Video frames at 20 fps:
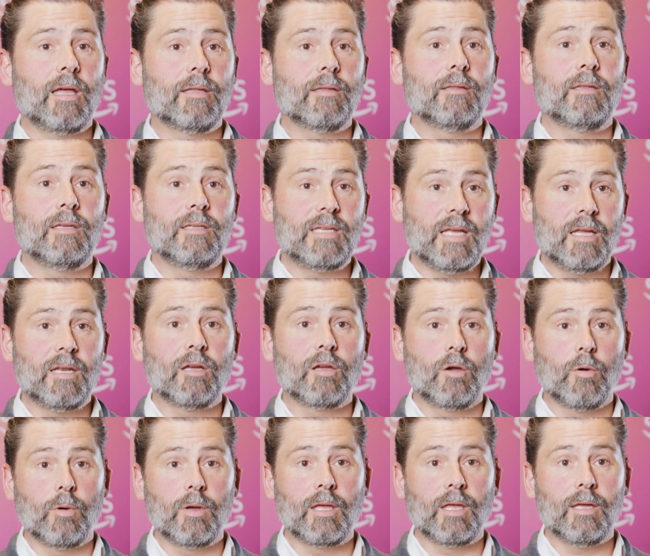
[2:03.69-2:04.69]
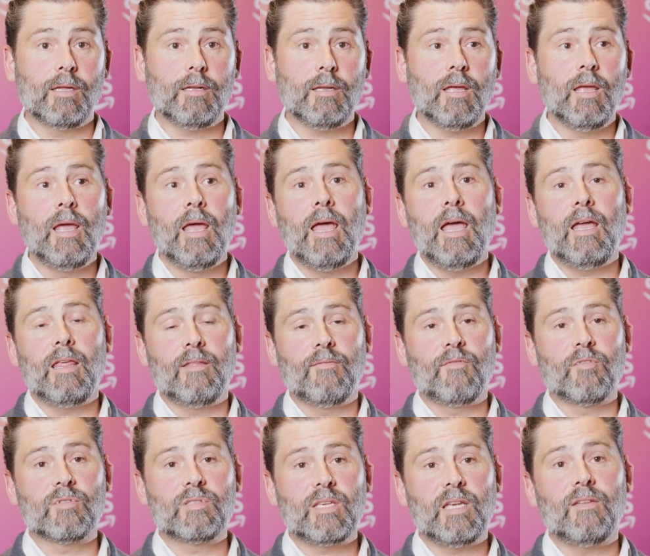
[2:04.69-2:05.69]
at the data going in. And then
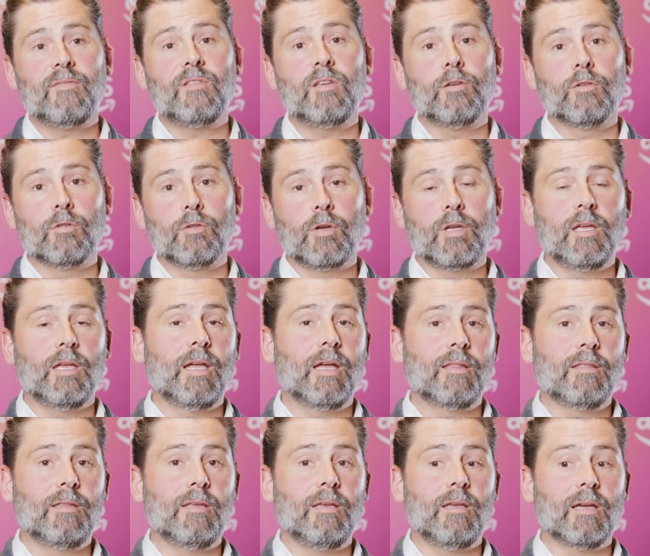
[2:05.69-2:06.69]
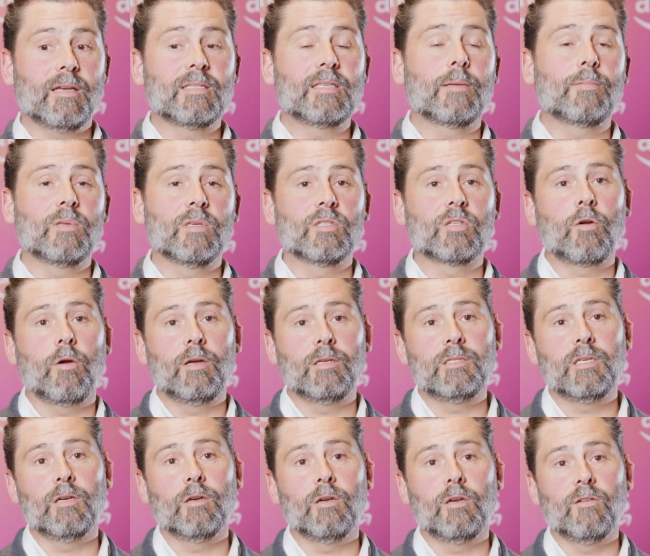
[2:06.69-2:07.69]
for safety, you're looking at the acceptance
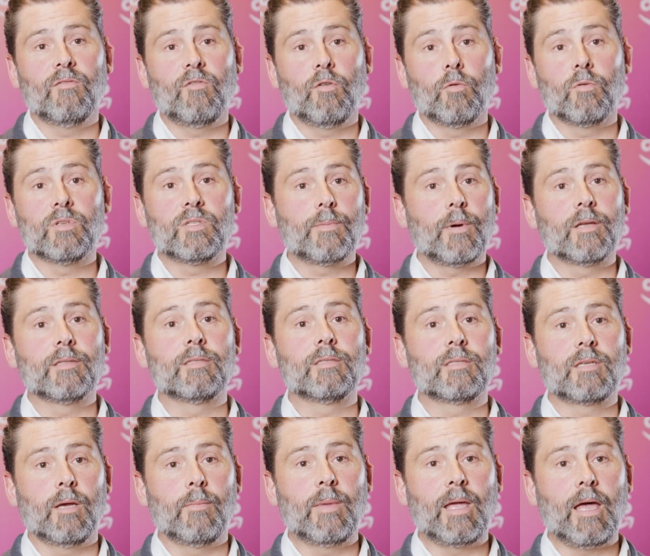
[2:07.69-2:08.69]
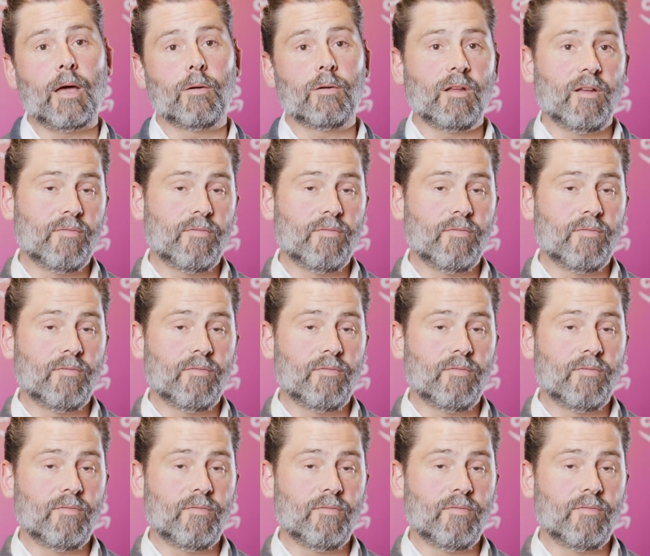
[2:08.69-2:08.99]
criteria for responses coming out.